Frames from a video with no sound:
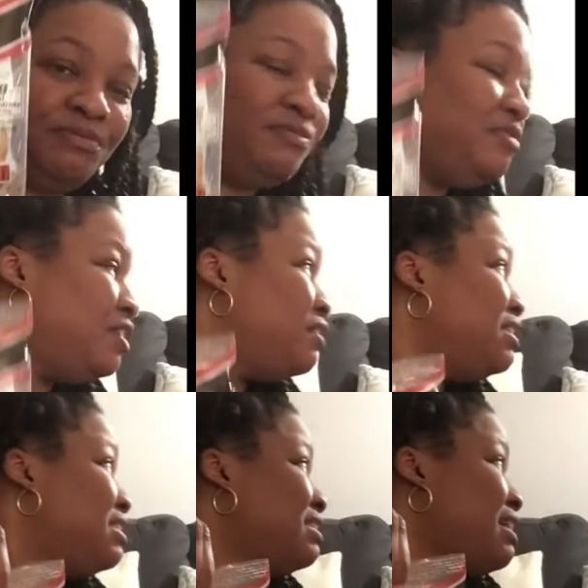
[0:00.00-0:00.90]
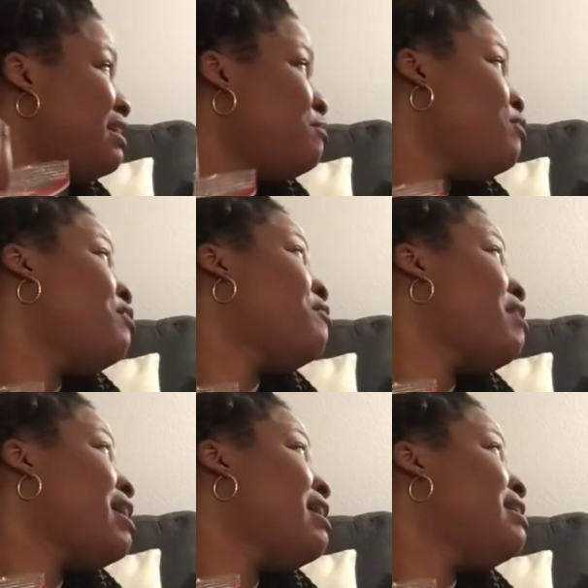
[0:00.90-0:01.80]
no, they just had pork
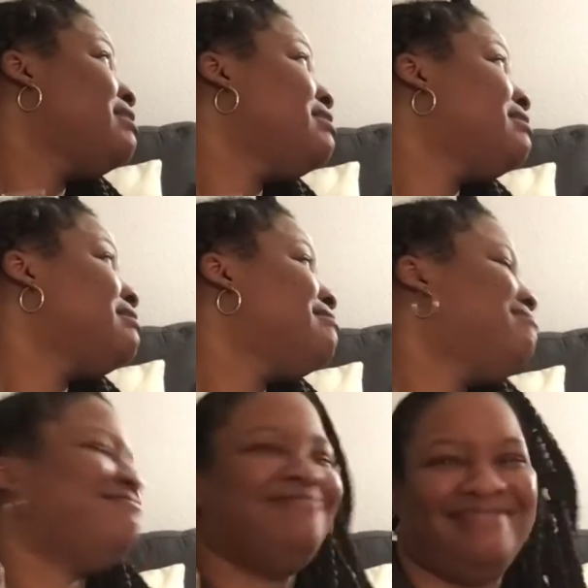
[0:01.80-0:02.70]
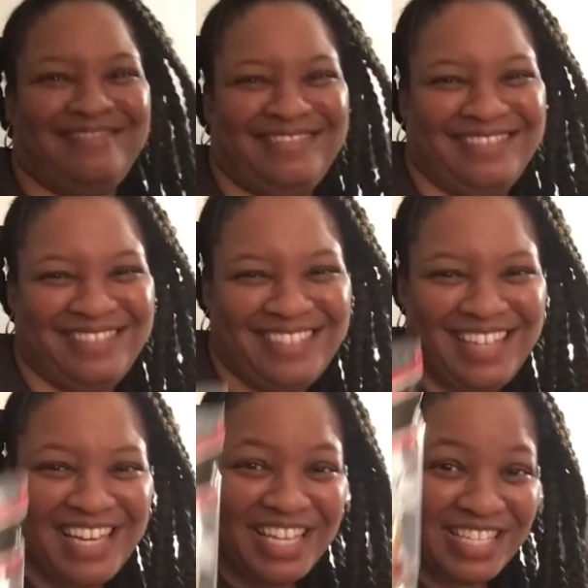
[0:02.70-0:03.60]
rind.
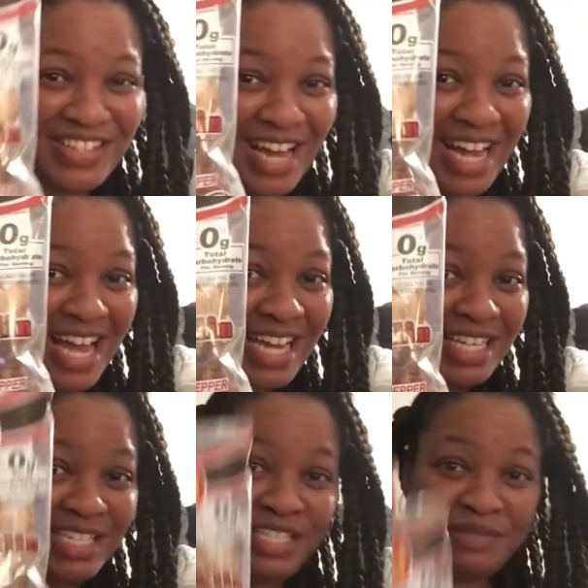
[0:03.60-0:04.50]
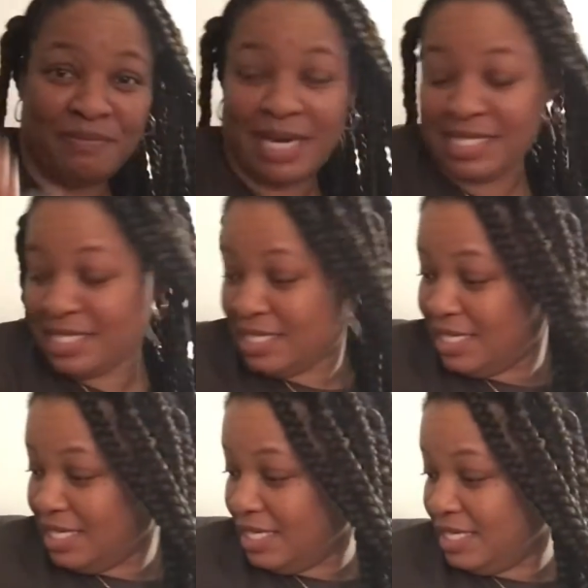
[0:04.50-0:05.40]
So, I got these. My
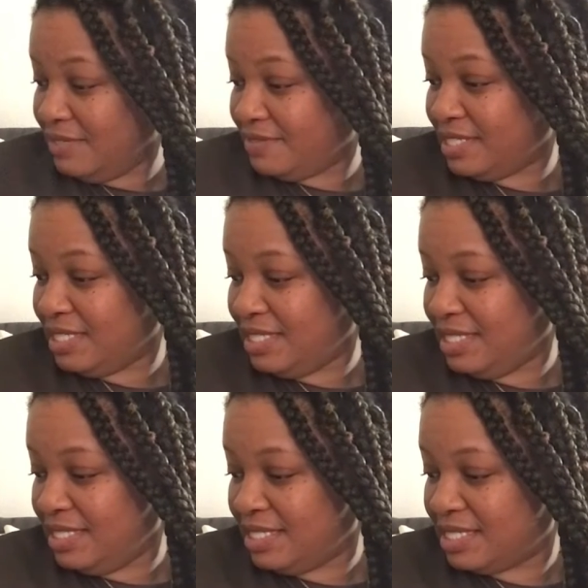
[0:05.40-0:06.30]
son loves these.